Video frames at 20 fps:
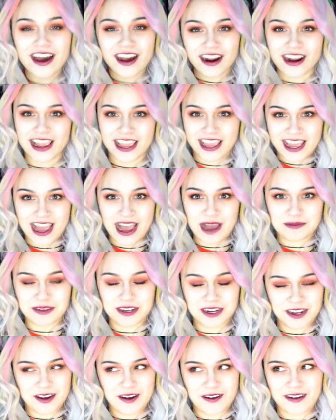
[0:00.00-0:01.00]
All right, I'm
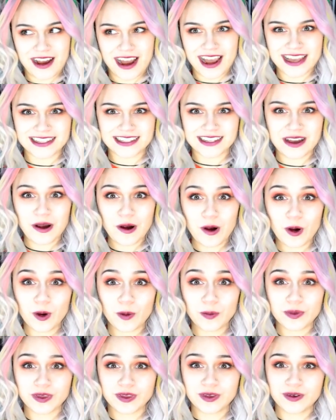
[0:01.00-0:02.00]
gonna go, guys.
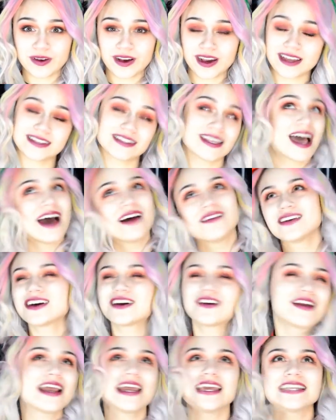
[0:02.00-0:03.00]
Hope you guys have a
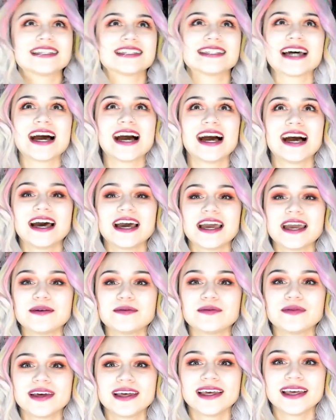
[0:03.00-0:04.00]
great
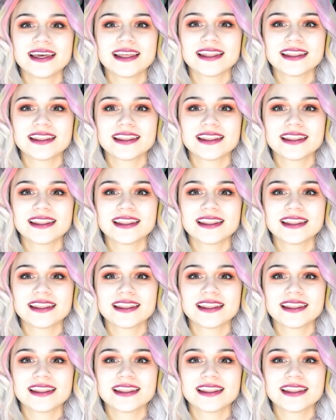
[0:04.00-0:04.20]
time